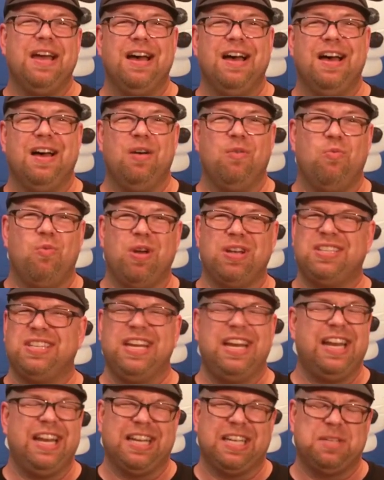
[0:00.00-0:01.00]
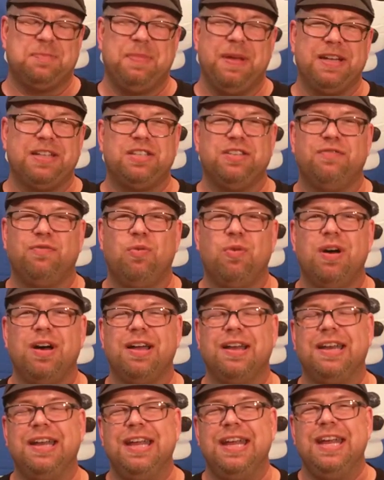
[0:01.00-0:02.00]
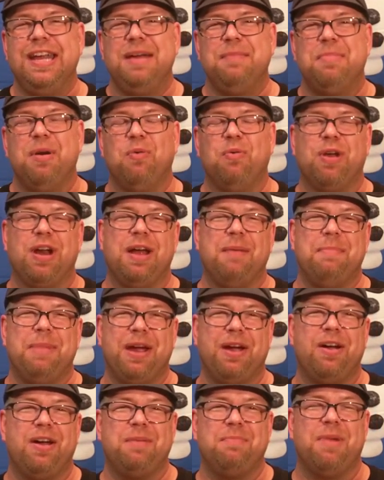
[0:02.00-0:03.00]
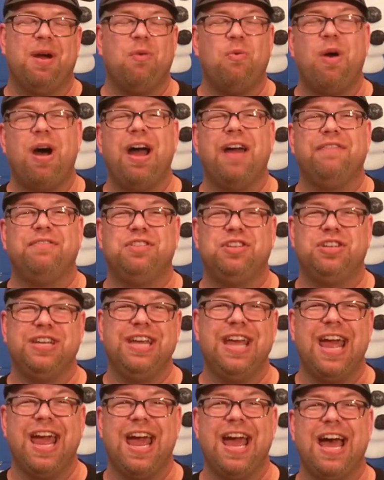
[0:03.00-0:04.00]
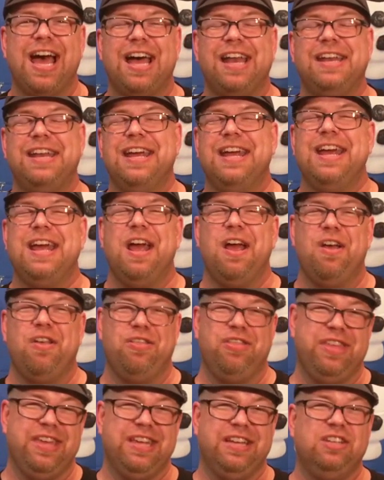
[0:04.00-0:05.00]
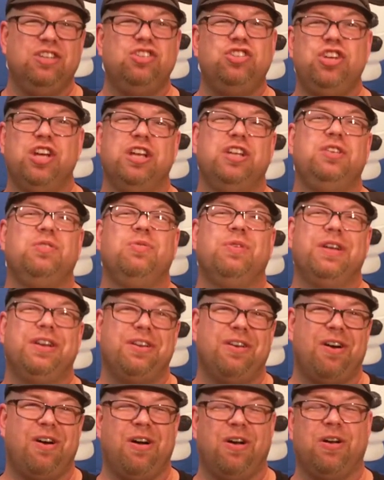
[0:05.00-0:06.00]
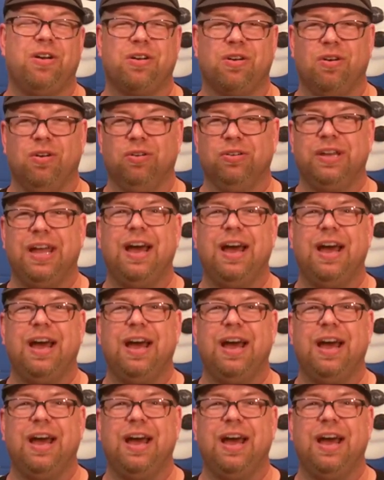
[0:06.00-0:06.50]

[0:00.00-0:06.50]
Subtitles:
Wasn't an expensive one, but when I married my wife, she had the genuine article.